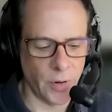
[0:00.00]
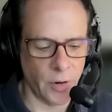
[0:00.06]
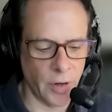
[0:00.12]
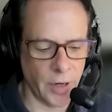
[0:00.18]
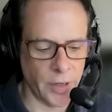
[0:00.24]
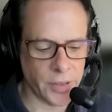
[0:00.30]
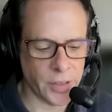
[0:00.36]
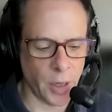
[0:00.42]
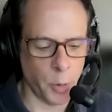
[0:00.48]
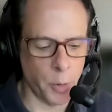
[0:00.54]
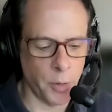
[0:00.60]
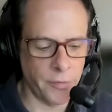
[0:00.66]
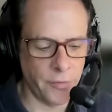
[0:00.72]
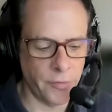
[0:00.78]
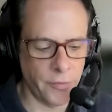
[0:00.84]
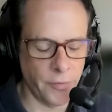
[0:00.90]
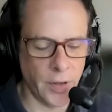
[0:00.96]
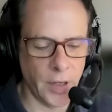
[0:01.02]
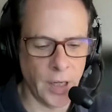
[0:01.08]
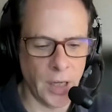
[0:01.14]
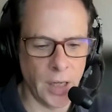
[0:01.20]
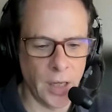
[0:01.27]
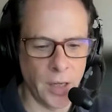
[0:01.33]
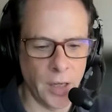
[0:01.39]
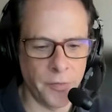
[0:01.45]
All right. So if
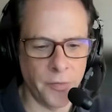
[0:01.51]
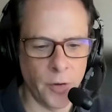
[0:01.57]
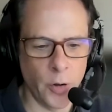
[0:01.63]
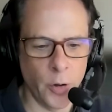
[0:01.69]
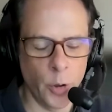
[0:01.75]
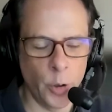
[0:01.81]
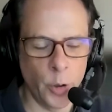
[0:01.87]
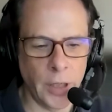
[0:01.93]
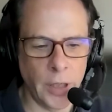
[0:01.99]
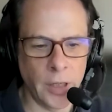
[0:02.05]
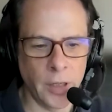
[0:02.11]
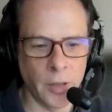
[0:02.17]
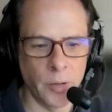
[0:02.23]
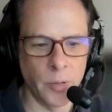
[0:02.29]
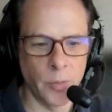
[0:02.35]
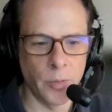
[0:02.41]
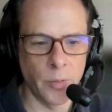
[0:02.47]
earning